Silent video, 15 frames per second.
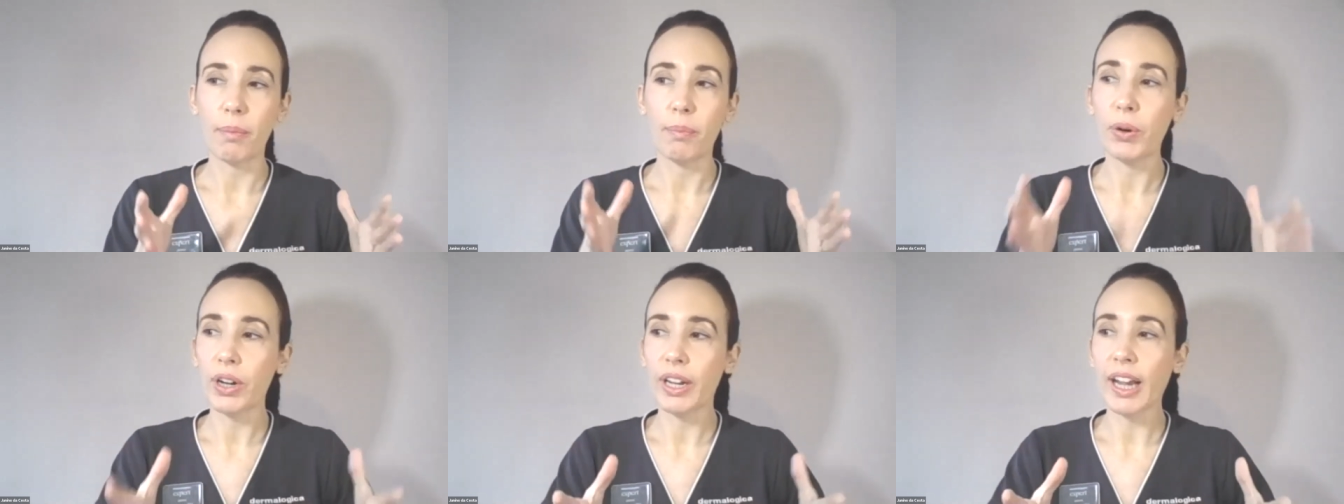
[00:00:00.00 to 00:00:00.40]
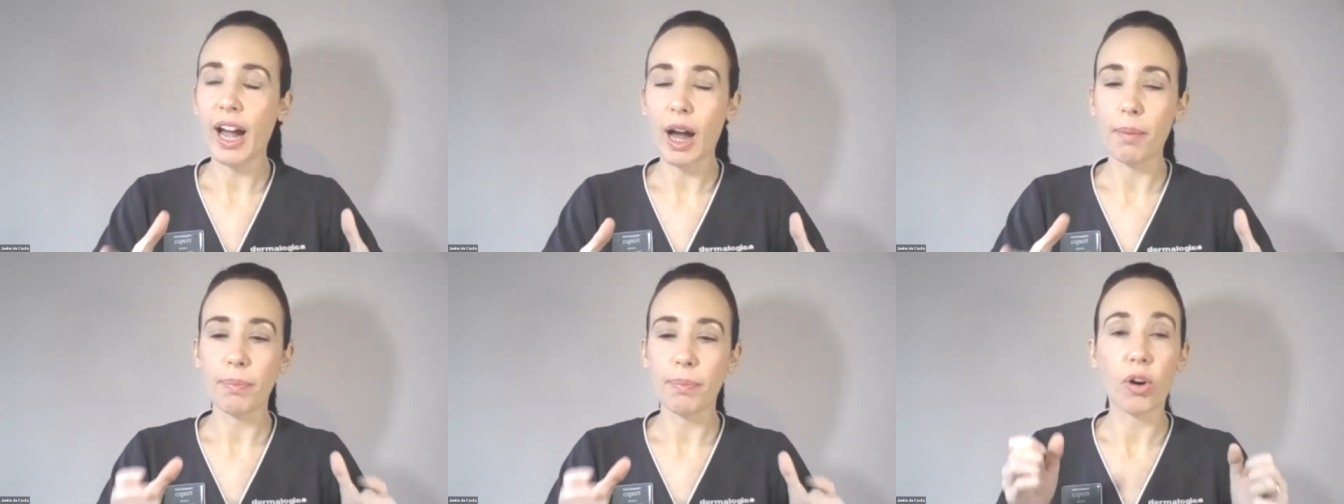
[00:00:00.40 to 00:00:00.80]
putting
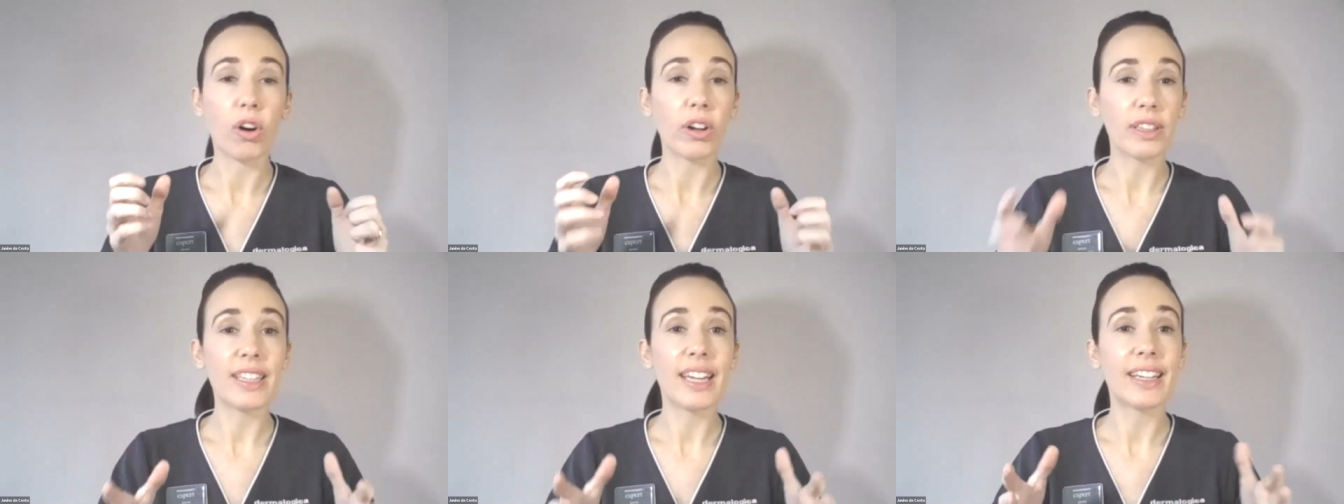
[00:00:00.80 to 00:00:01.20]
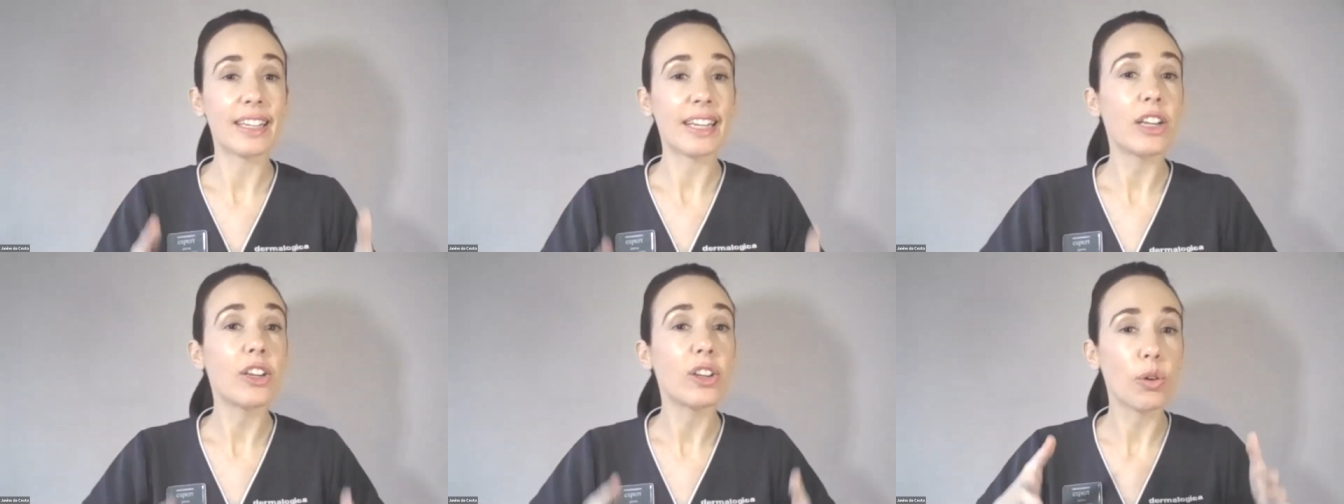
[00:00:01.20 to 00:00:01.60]
up content
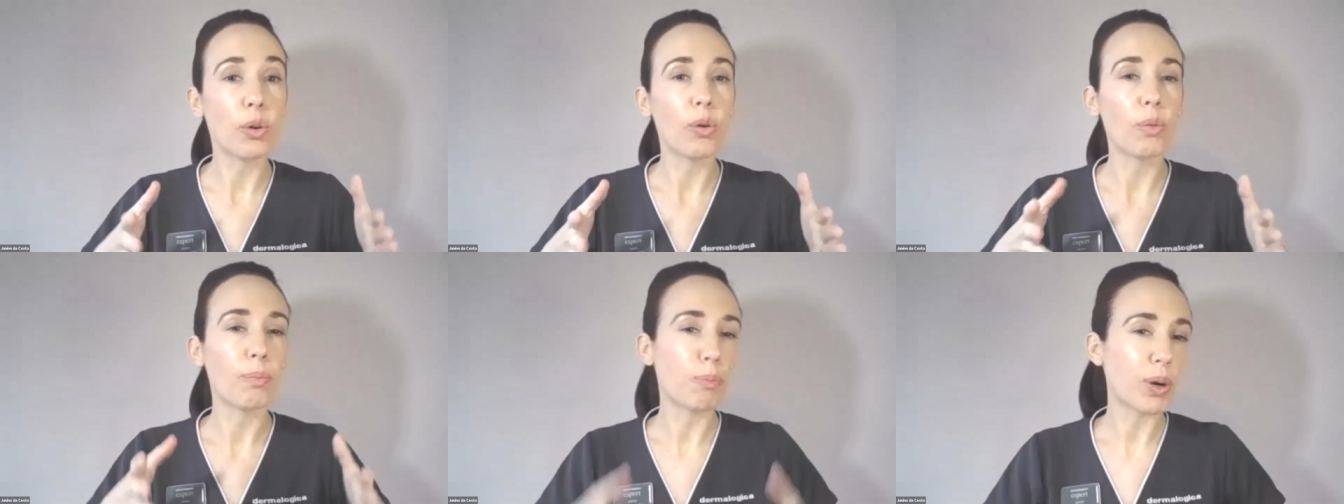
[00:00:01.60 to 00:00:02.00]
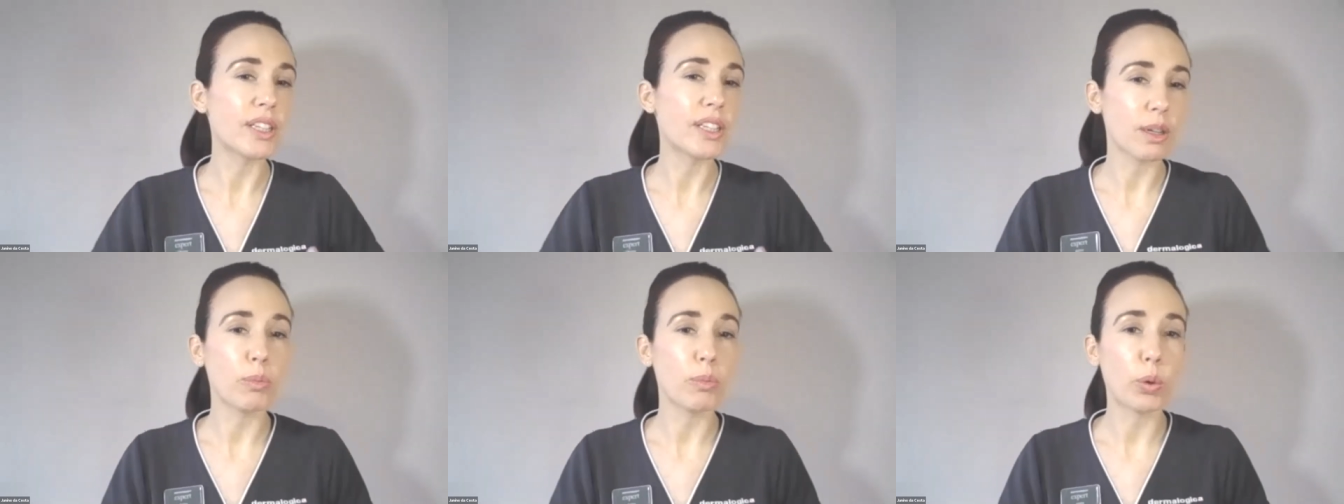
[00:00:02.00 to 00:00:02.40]
in your
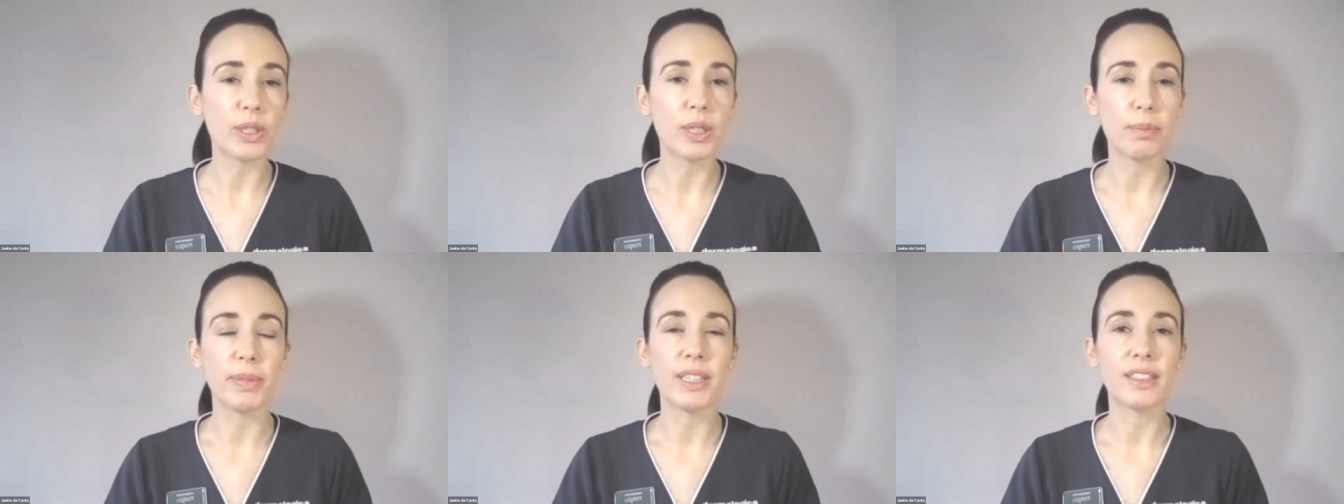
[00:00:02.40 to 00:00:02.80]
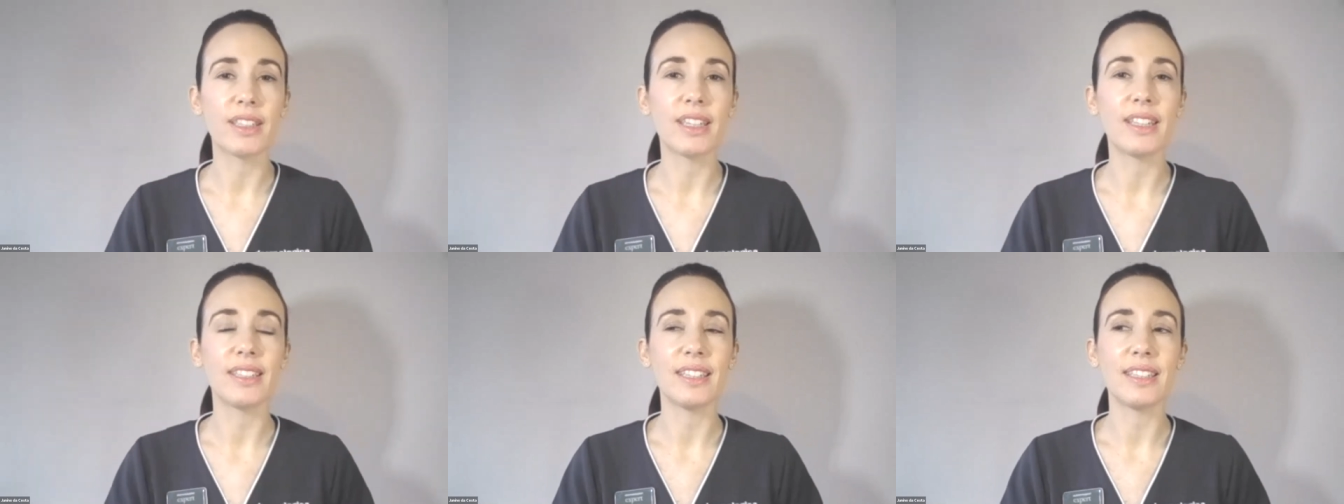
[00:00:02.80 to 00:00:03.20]
bricks and mortar
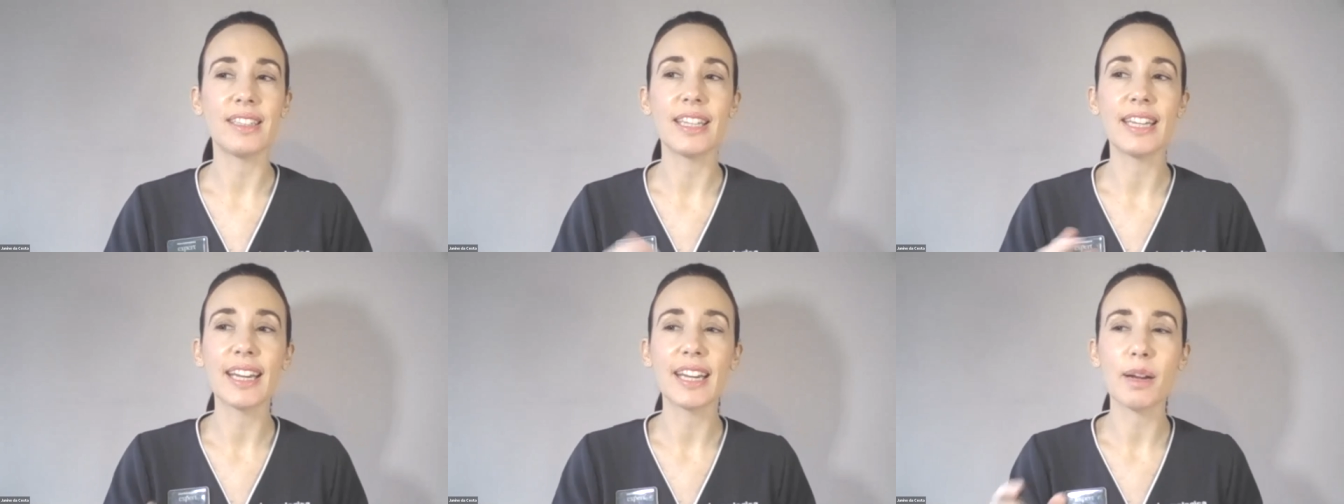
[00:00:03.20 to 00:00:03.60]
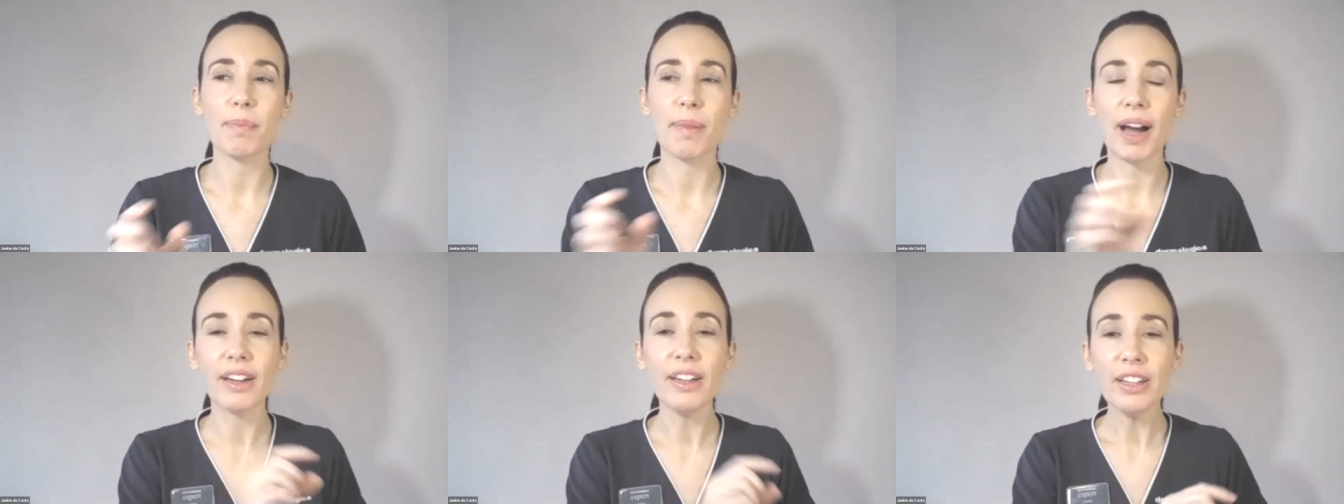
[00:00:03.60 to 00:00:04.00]
business, is thinking
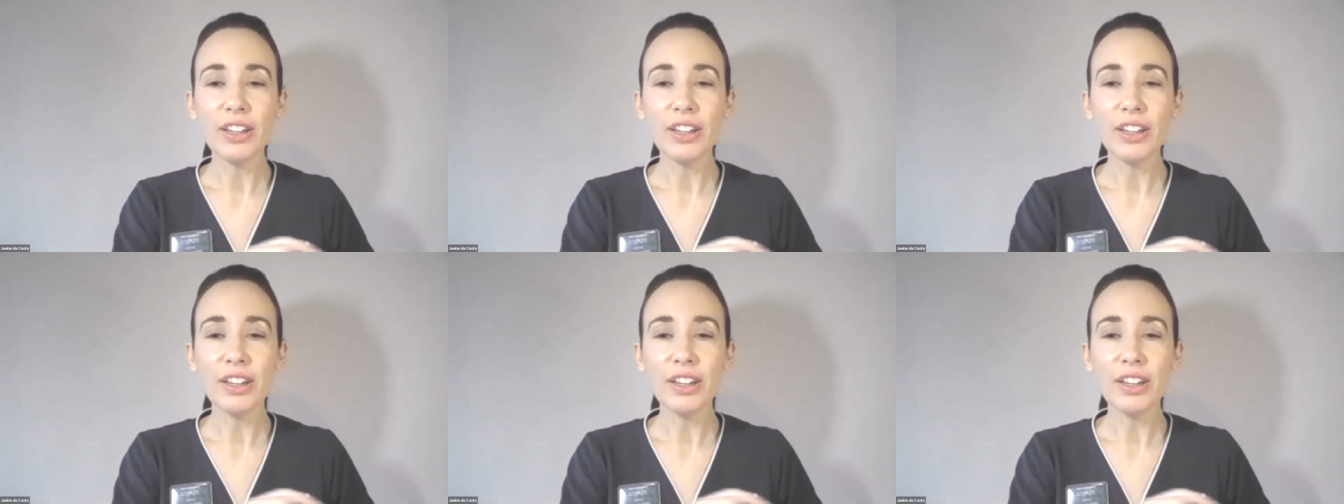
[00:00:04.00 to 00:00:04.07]
about,